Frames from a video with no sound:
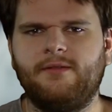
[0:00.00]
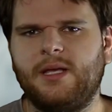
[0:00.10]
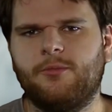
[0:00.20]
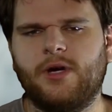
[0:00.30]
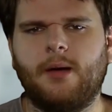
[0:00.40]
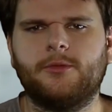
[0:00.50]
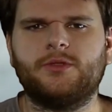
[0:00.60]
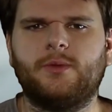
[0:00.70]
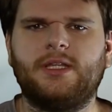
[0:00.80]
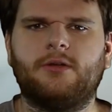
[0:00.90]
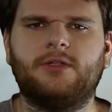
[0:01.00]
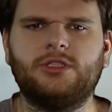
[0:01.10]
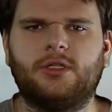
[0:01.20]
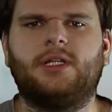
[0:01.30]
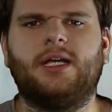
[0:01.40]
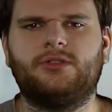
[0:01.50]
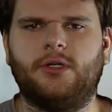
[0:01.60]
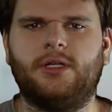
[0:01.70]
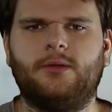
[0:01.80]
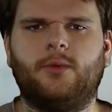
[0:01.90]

of the problems with the original electrode